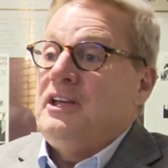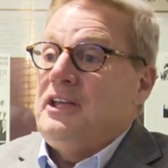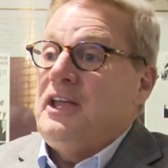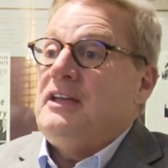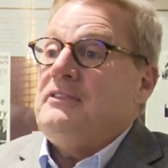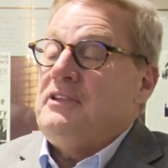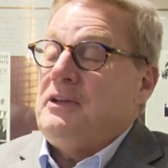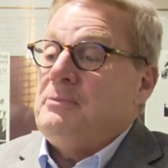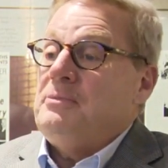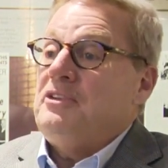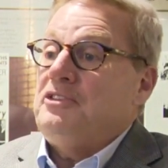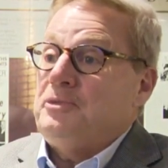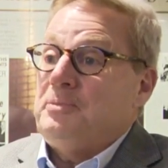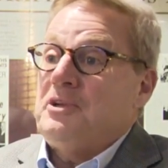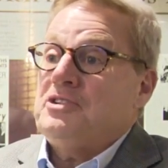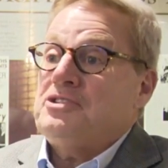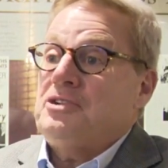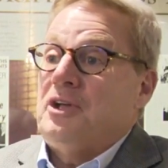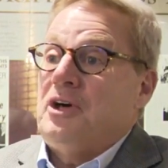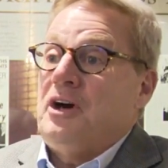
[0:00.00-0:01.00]
gave him the
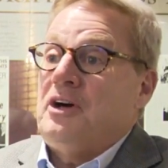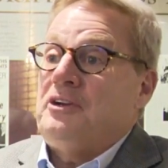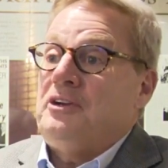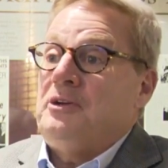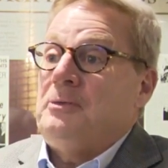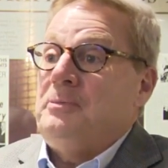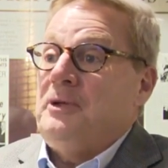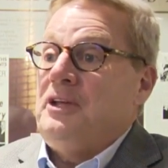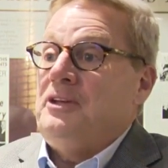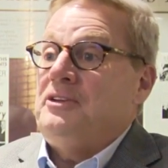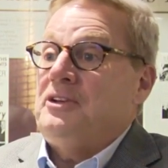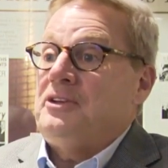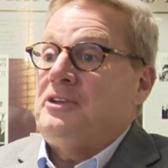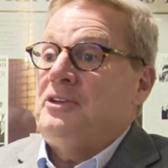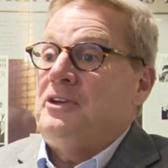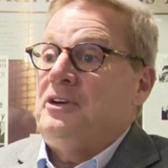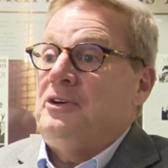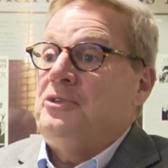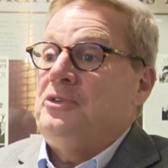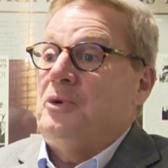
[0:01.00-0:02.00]
special honor of being
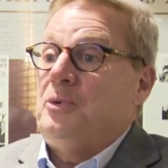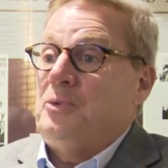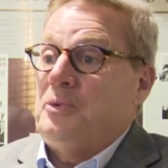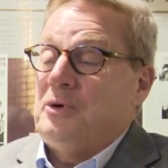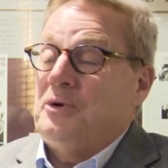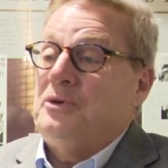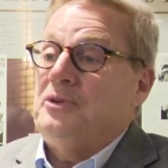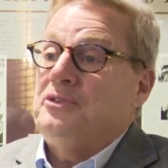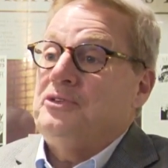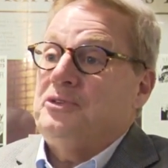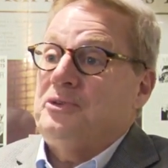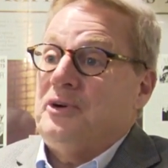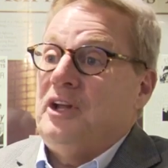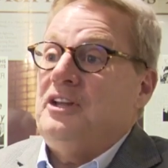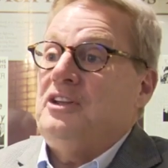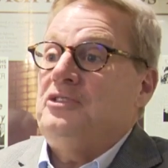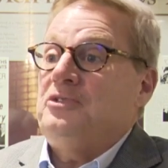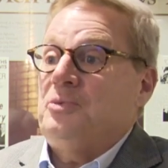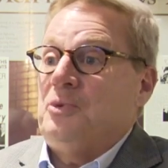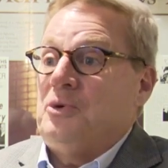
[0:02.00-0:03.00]
declared the world's
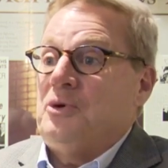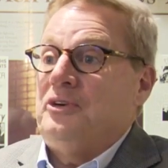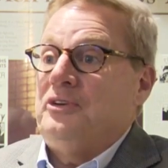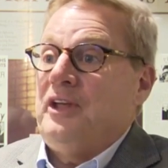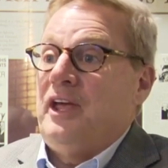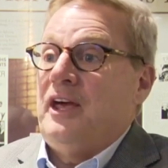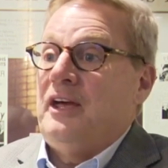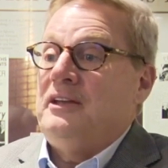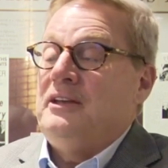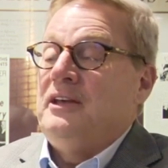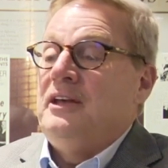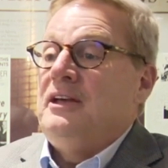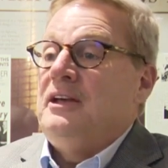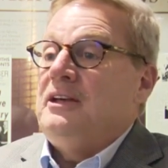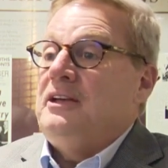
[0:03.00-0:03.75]
greatest war dad